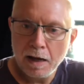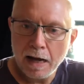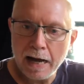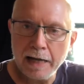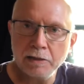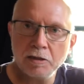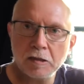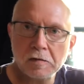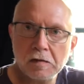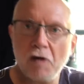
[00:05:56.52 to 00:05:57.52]
And
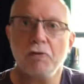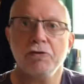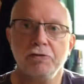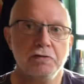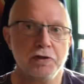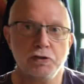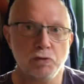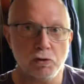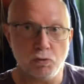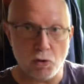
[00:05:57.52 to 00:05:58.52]
halfway through the First
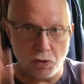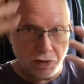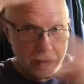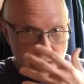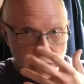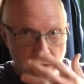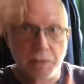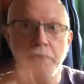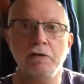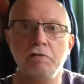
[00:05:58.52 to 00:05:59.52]
World War, the
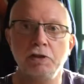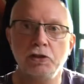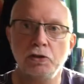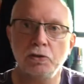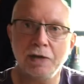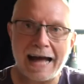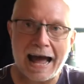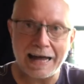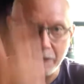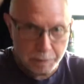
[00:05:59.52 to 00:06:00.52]
German original
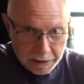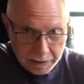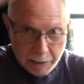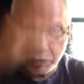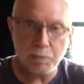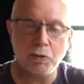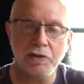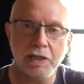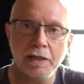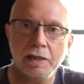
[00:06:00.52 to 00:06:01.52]
hat, the big thing with the
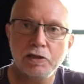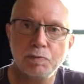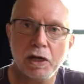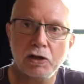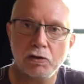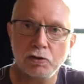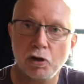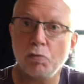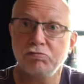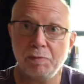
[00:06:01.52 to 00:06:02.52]
pointy spike on
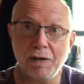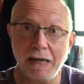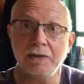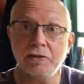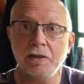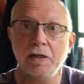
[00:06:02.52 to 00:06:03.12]
top, was replaced